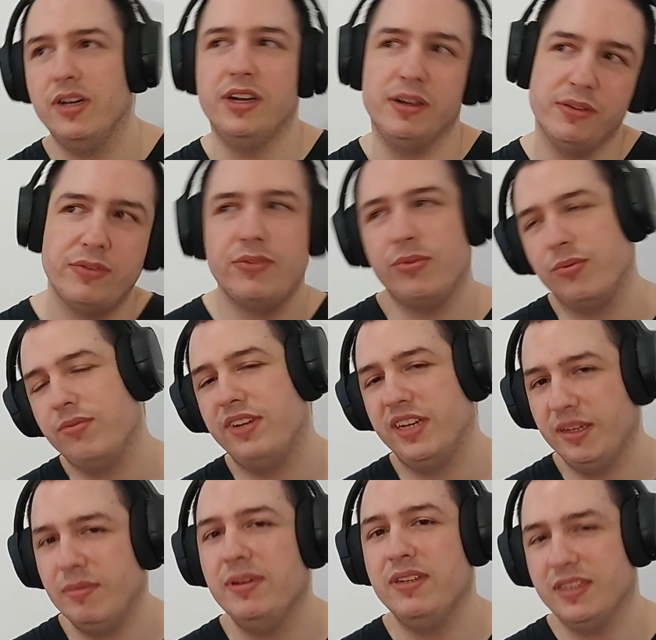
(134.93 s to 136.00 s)
song
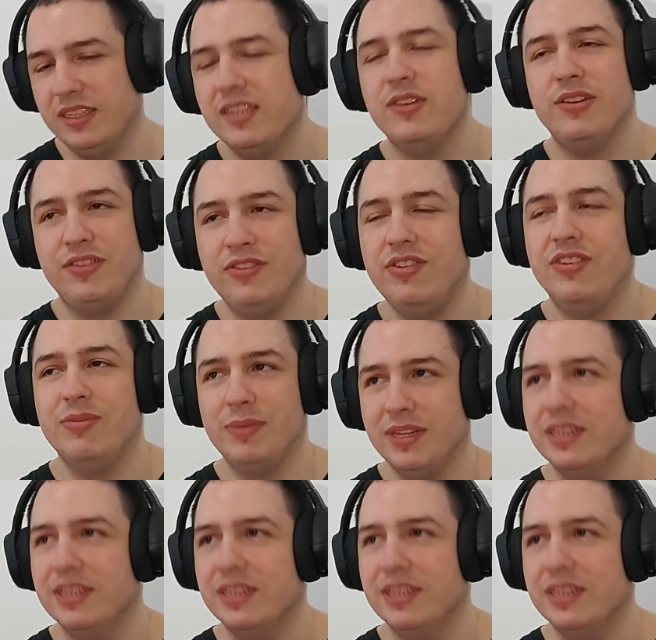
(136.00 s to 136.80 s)
vibe, or is it just me?